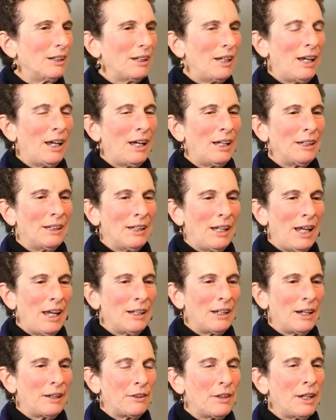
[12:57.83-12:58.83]
And
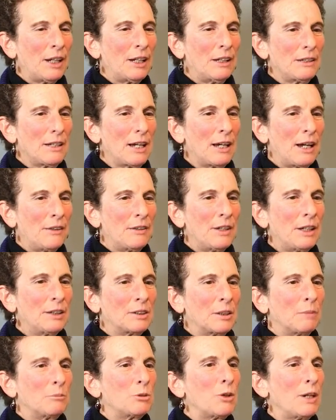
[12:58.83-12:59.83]
I think
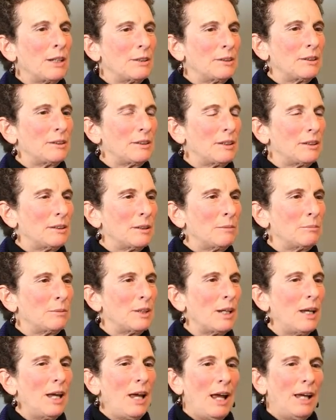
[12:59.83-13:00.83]
some transit
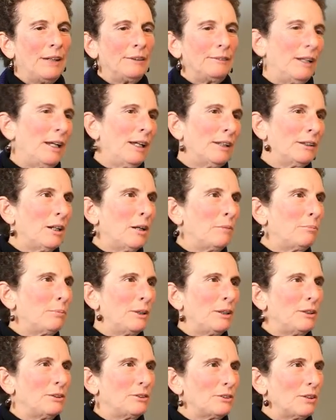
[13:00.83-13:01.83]
systems and
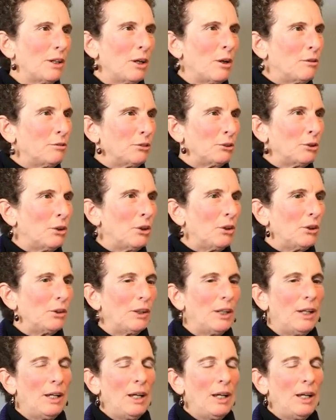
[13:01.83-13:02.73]
companies overall